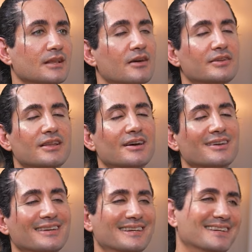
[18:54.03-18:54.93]
love like, and
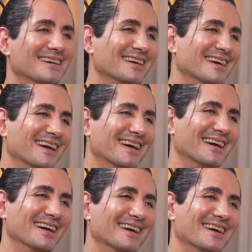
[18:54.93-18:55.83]
light. Put, yeah, like
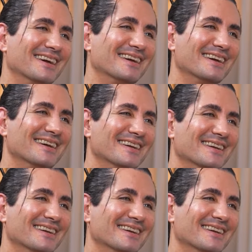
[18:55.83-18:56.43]
I'm just going to,